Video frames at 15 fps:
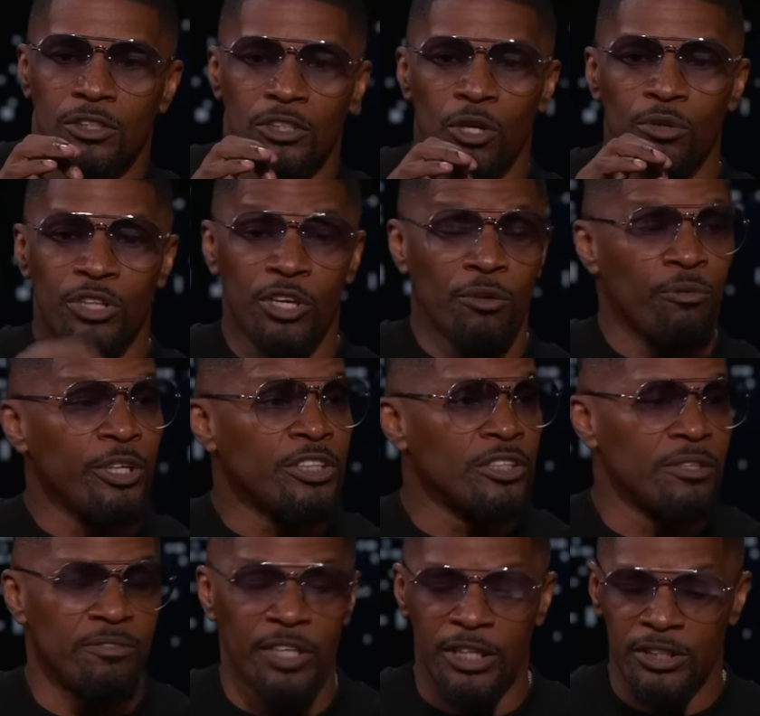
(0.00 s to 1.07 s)
So the origin
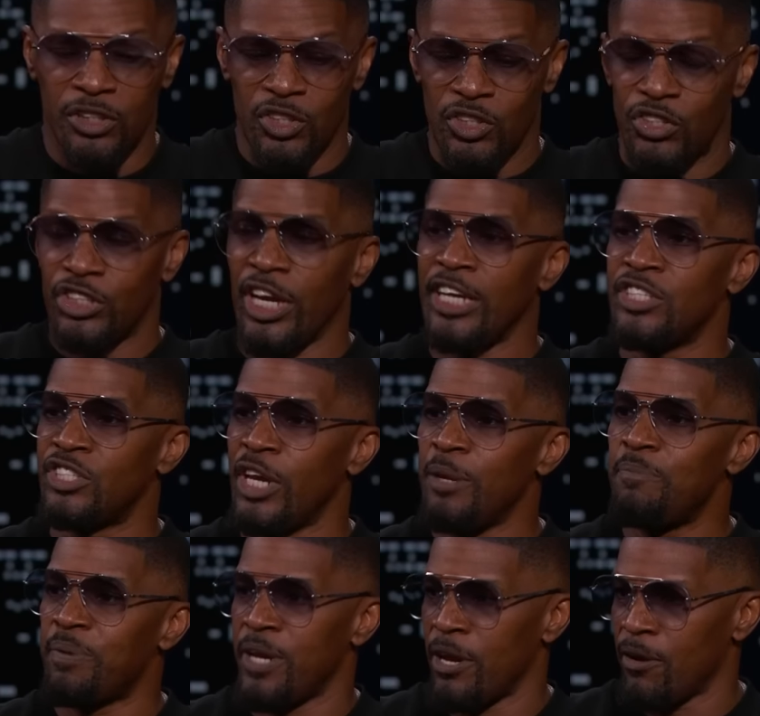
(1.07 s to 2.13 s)
of this, J.J.
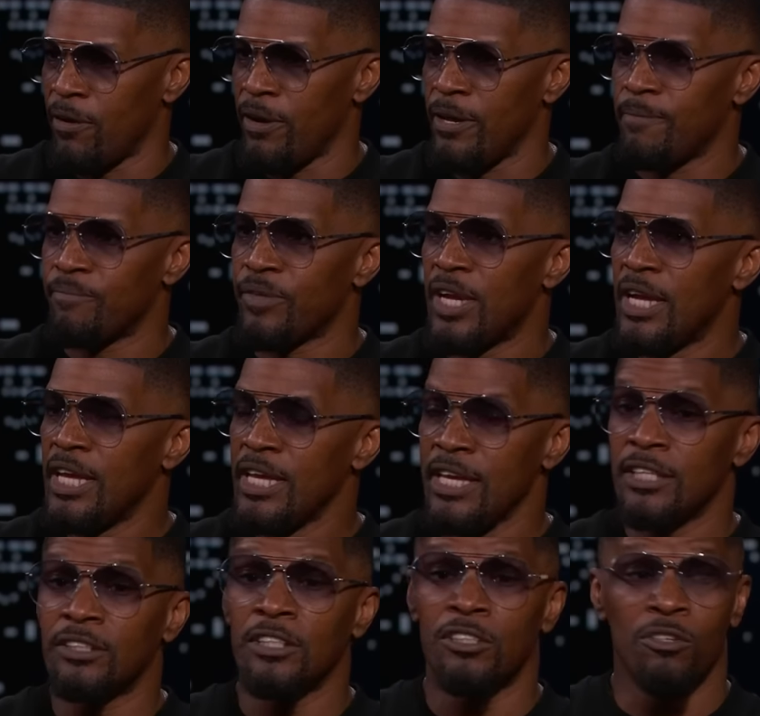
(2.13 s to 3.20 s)
Perry
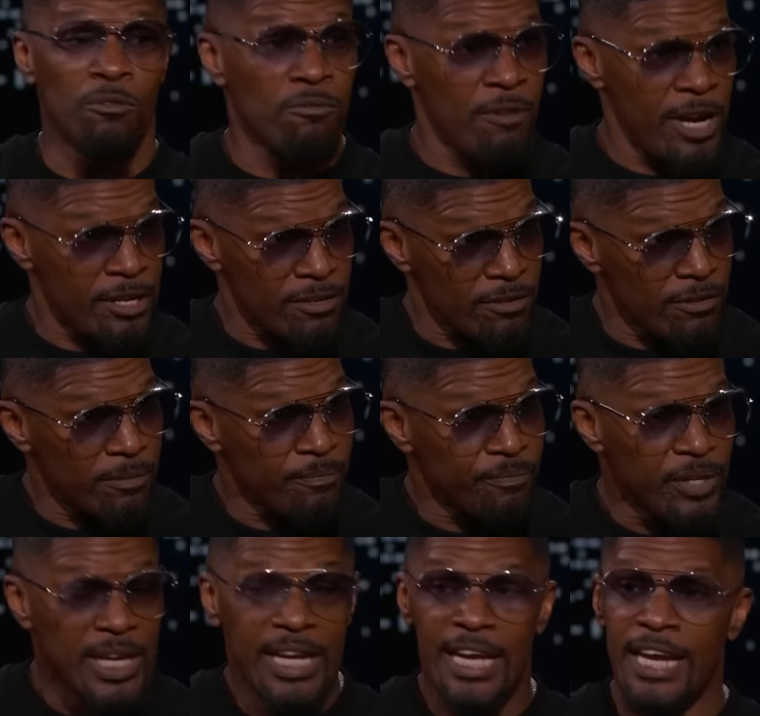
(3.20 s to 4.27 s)
is a director,
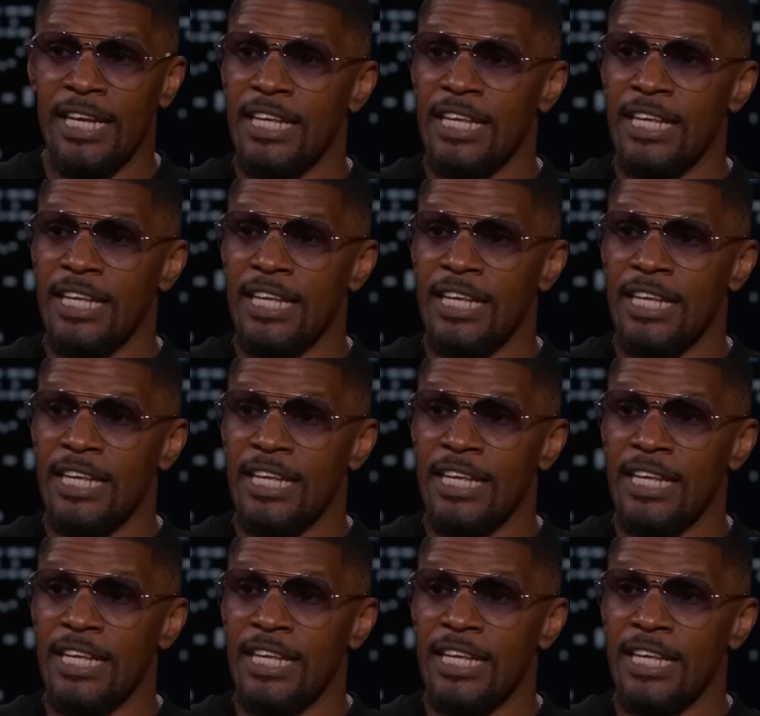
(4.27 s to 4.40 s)
mm -hmm.